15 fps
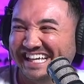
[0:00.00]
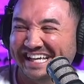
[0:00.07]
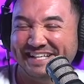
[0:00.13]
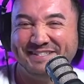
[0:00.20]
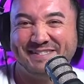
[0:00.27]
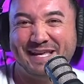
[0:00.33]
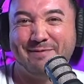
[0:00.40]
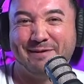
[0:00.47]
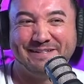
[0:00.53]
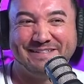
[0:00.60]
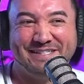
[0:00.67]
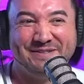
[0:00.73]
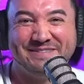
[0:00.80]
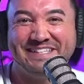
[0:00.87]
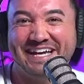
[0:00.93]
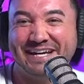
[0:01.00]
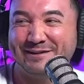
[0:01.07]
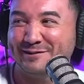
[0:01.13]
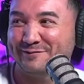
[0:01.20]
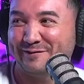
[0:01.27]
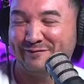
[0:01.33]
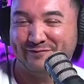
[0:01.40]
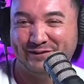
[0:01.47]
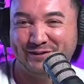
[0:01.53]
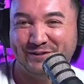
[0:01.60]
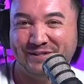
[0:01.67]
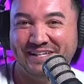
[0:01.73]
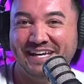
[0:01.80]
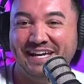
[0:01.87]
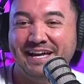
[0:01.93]
and saber-tooth tigers for
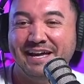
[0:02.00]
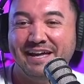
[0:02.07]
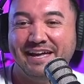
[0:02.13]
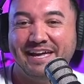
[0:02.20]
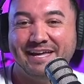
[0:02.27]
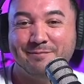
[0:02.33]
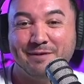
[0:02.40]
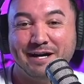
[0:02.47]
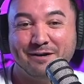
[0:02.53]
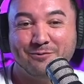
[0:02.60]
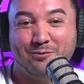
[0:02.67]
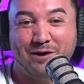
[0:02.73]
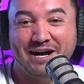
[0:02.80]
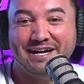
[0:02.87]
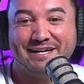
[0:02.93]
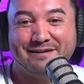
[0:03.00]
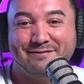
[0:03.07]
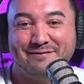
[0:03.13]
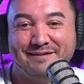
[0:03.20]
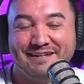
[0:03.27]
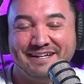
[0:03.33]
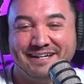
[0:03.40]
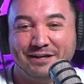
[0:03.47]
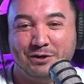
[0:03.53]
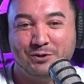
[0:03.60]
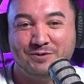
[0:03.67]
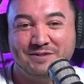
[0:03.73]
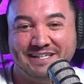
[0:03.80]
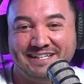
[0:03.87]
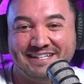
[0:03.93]
food, and my wife, who
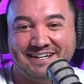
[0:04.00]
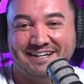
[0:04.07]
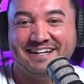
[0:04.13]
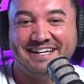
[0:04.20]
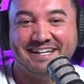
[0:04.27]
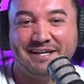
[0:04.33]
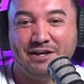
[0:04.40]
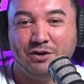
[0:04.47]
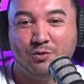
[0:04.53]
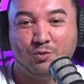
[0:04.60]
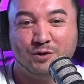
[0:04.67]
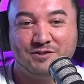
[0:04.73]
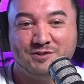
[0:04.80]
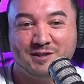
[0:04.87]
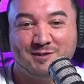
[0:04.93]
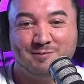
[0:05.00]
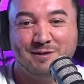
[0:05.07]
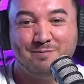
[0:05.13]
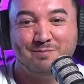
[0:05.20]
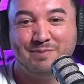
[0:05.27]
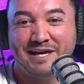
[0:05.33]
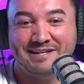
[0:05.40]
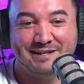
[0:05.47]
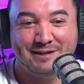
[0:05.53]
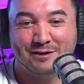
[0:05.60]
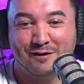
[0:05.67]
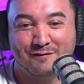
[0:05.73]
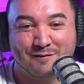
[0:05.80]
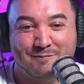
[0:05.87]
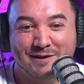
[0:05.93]
didn't hunt, would just be bending
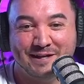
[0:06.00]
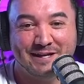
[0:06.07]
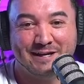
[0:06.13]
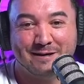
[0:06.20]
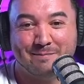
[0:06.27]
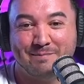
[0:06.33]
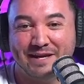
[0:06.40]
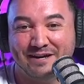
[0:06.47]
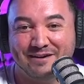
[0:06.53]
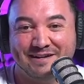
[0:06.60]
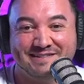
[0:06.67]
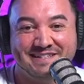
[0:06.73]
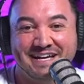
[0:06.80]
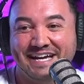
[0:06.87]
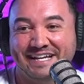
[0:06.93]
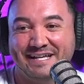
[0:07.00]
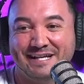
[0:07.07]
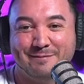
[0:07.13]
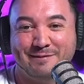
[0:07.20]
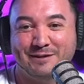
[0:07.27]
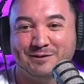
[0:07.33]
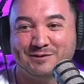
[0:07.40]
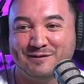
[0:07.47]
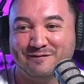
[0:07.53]
over picking up berries and hiking up hills to